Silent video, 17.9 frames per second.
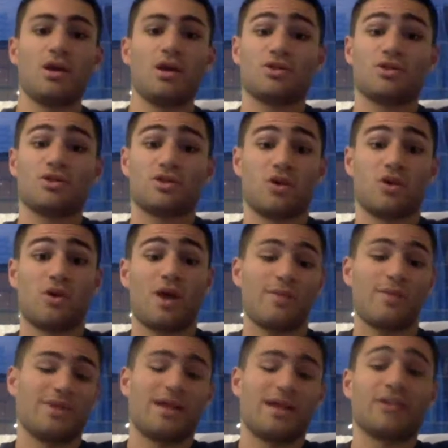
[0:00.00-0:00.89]
So I
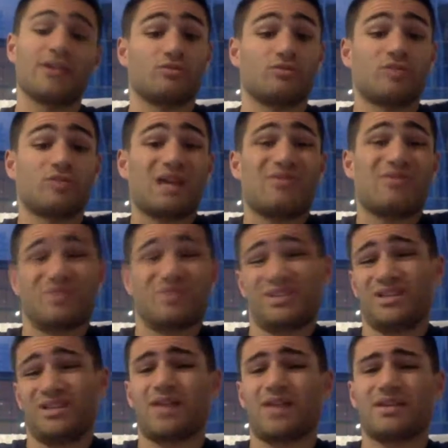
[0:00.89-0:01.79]
mean that
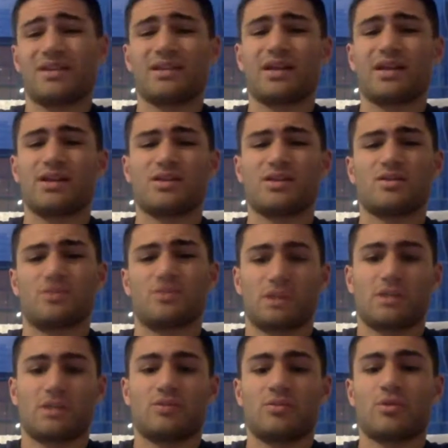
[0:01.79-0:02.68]
really I think that's
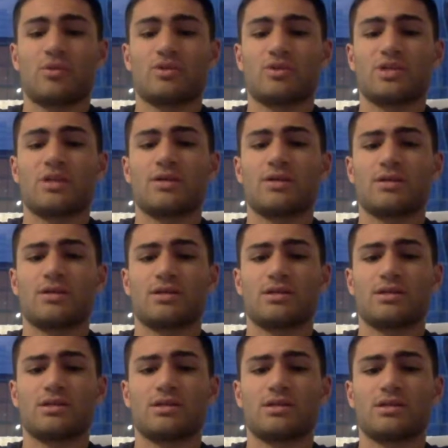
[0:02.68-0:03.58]
like the most telling
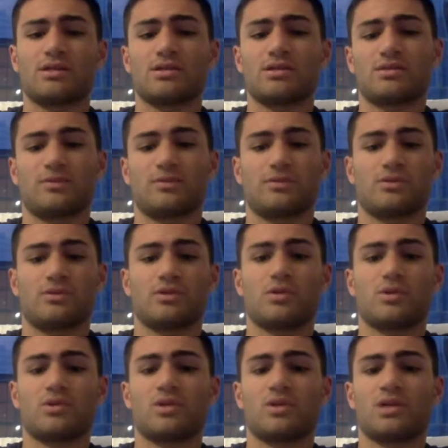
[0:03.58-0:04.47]
statistics for
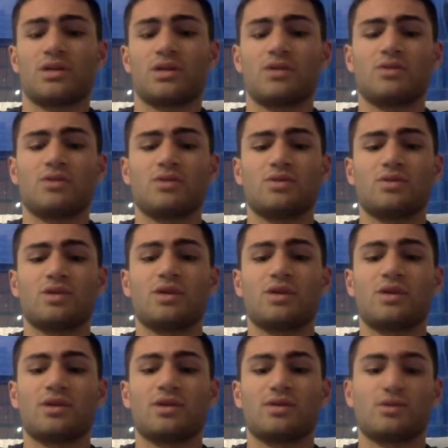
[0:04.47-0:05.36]
Souza and his new style
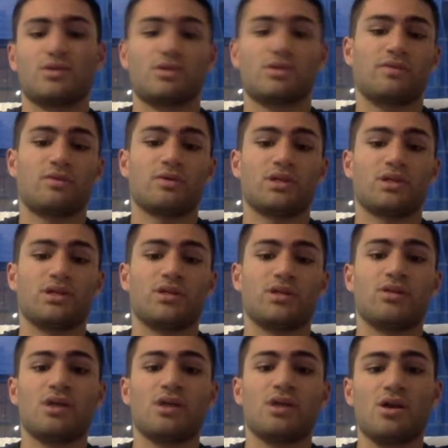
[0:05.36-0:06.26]
that he's brought to
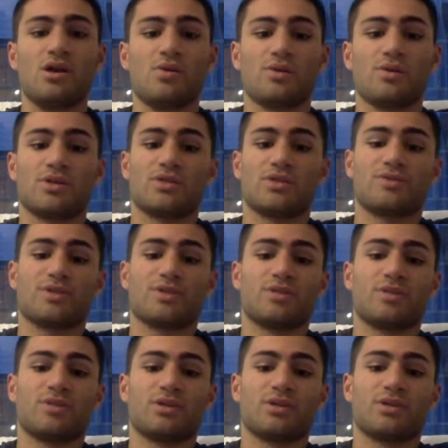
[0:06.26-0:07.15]
Fiorentina, which has really
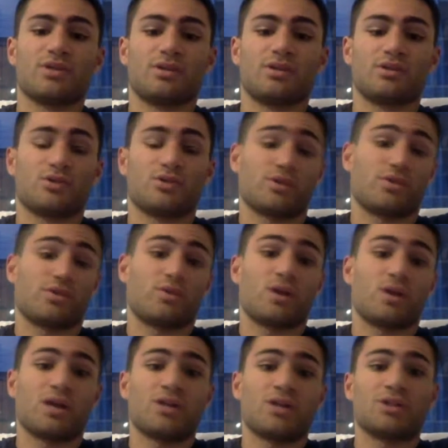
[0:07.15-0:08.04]
been a joy to
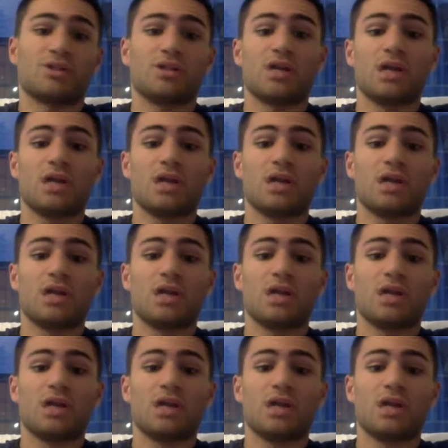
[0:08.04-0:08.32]
watch.